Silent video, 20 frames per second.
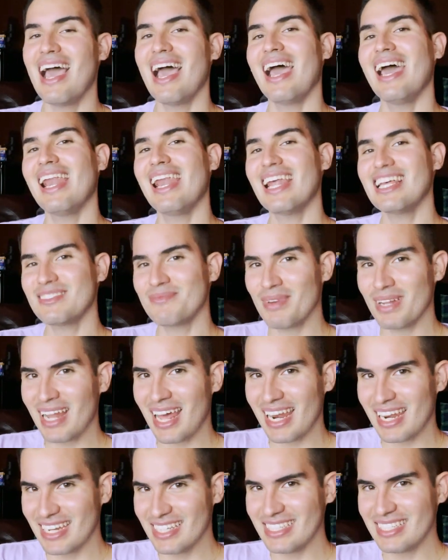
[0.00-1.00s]
And last but
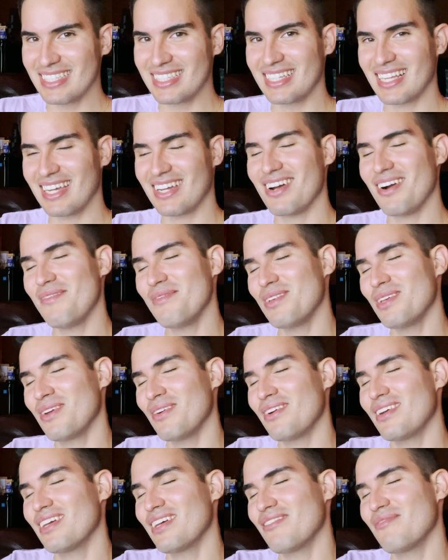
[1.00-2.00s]
not least, come here
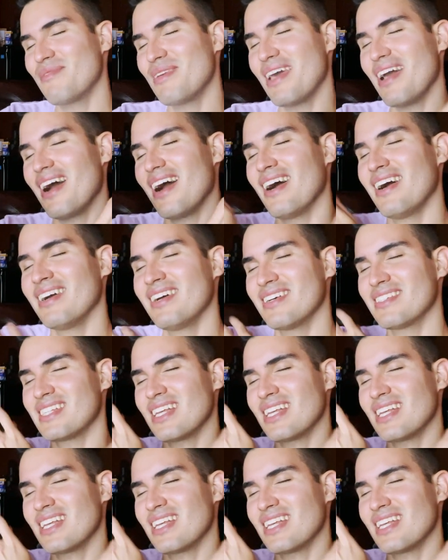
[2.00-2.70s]
and give me a hug.